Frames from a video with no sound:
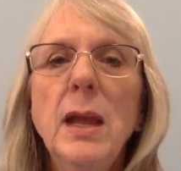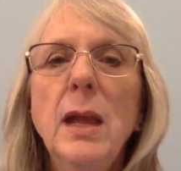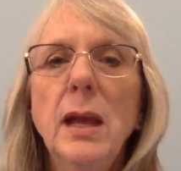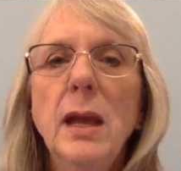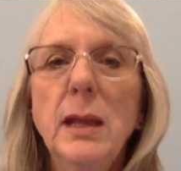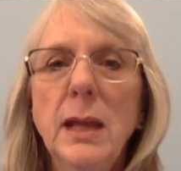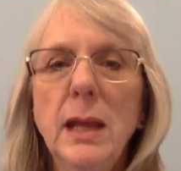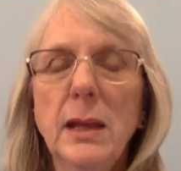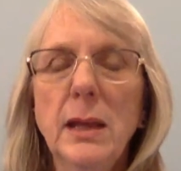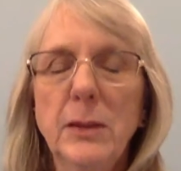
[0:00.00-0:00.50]

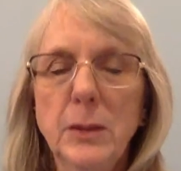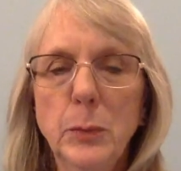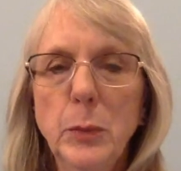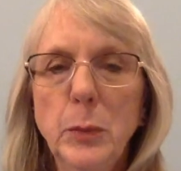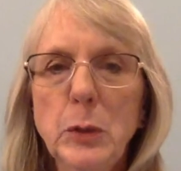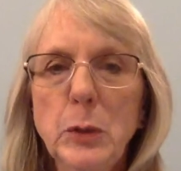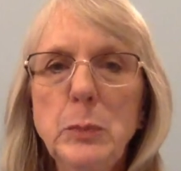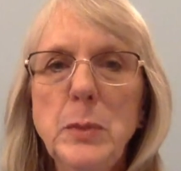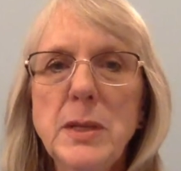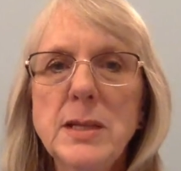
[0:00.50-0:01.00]
Again, the
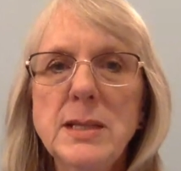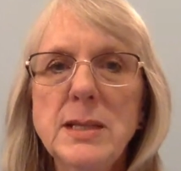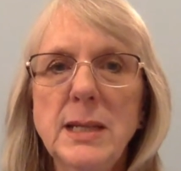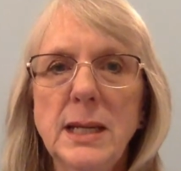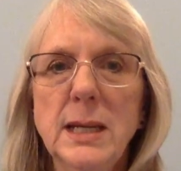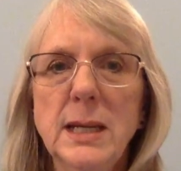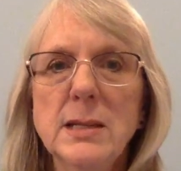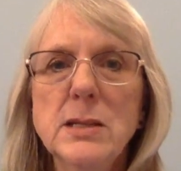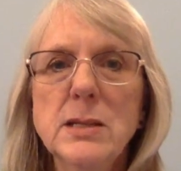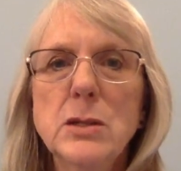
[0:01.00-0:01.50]
purpose
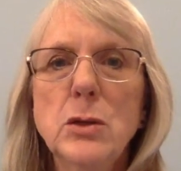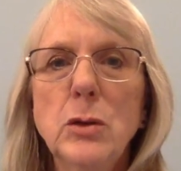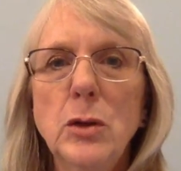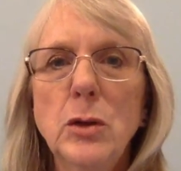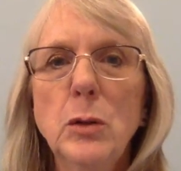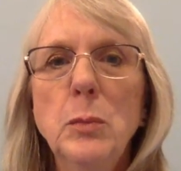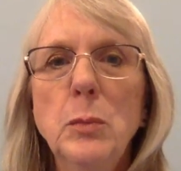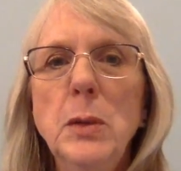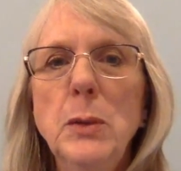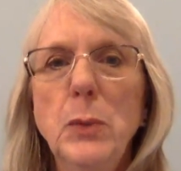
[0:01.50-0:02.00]
is so
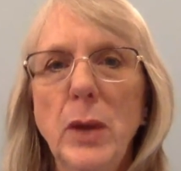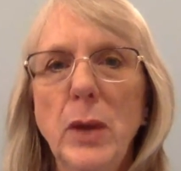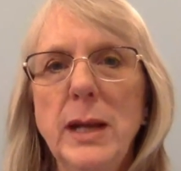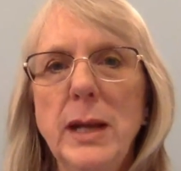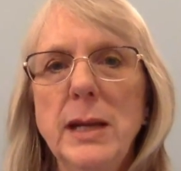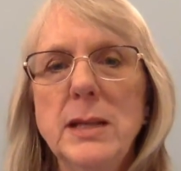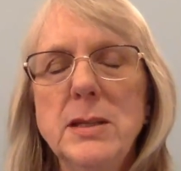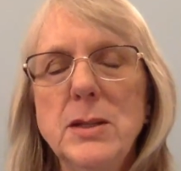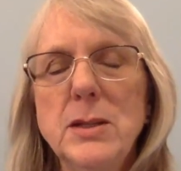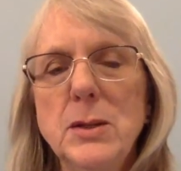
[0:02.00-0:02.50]
you'll be
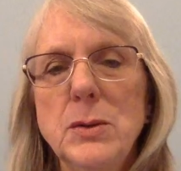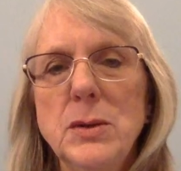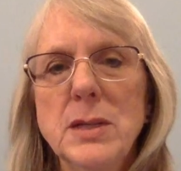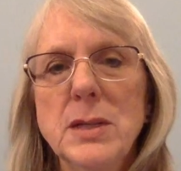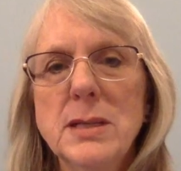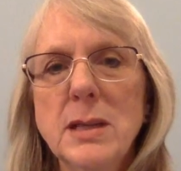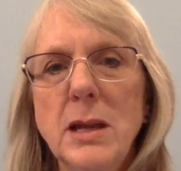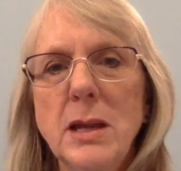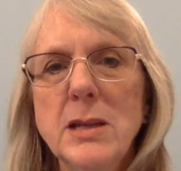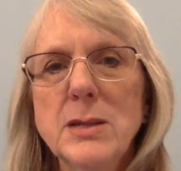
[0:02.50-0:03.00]
ready to
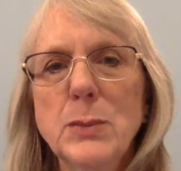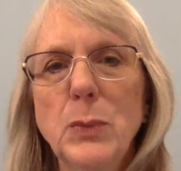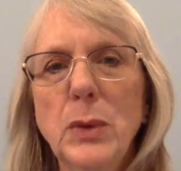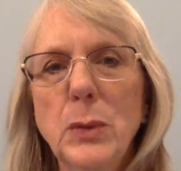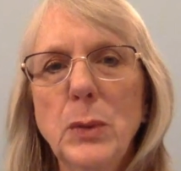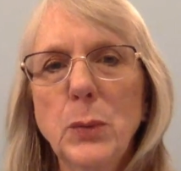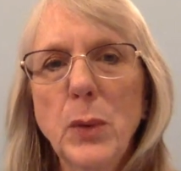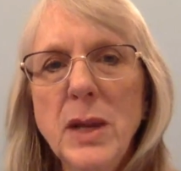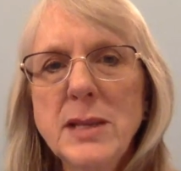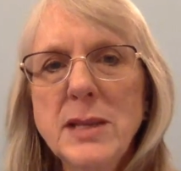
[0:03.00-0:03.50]
discuss with
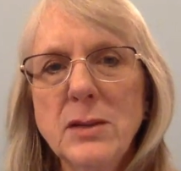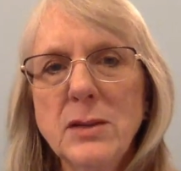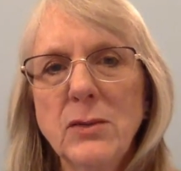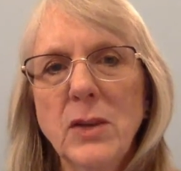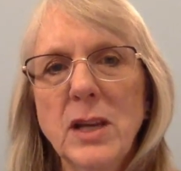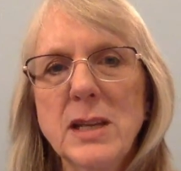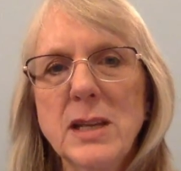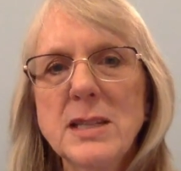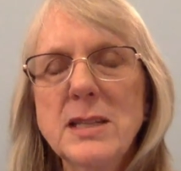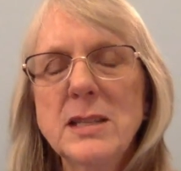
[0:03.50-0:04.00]
the rest of
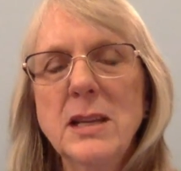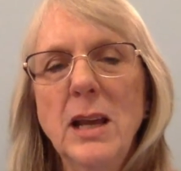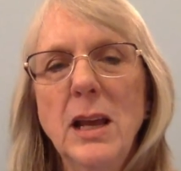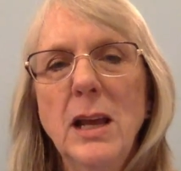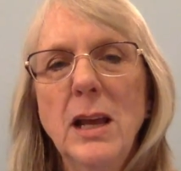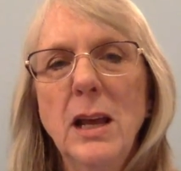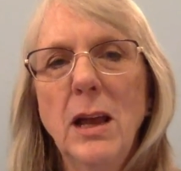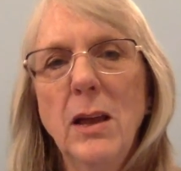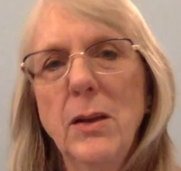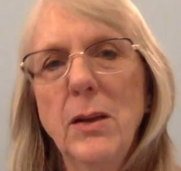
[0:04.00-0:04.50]
us
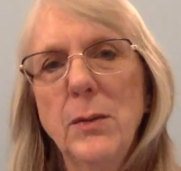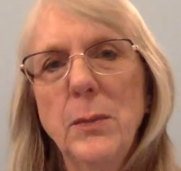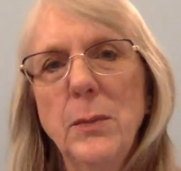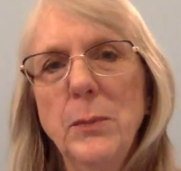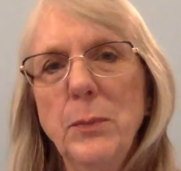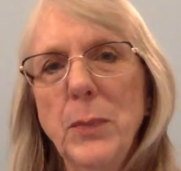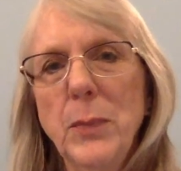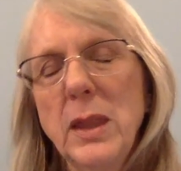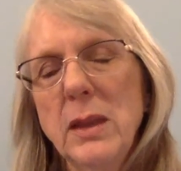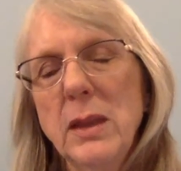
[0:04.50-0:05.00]

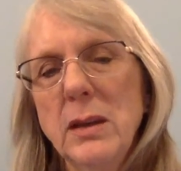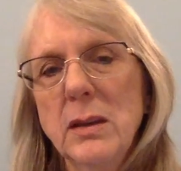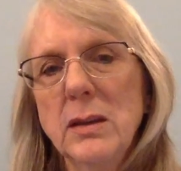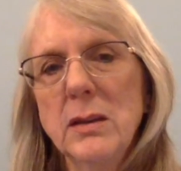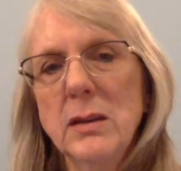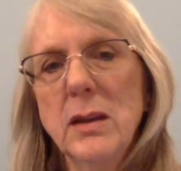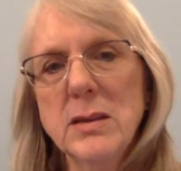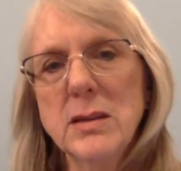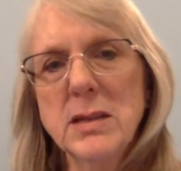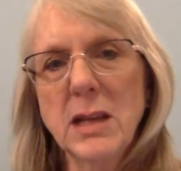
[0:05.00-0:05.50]

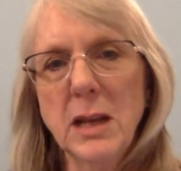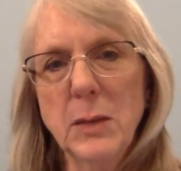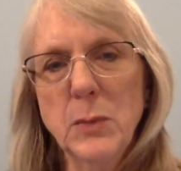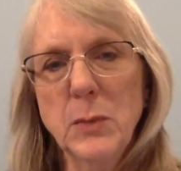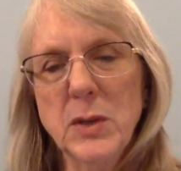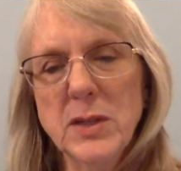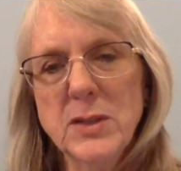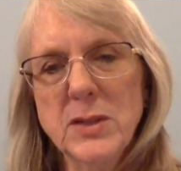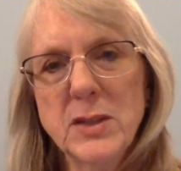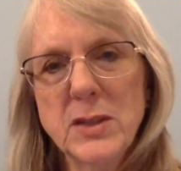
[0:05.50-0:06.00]
the
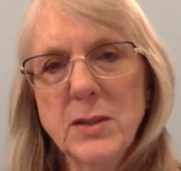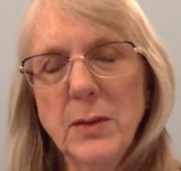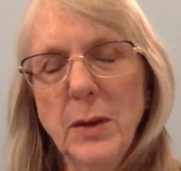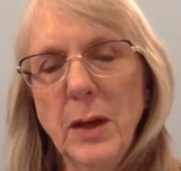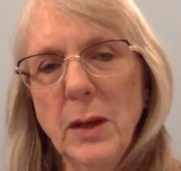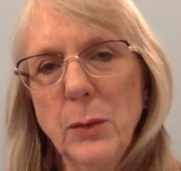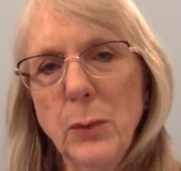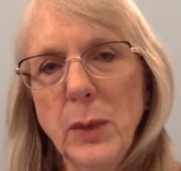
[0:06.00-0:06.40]
assignments,